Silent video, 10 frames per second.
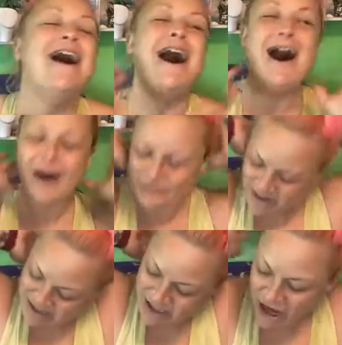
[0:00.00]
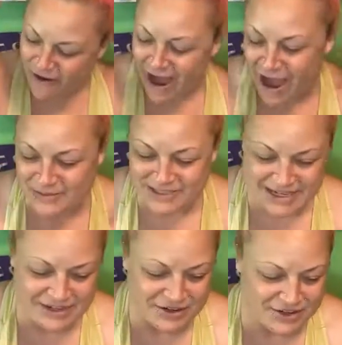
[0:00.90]
But I'm
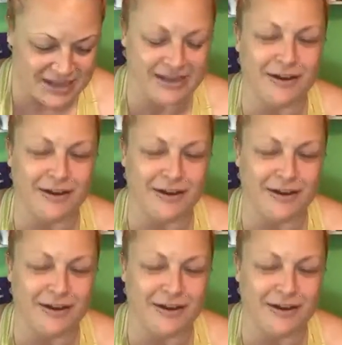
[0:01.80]
sitting here thinking,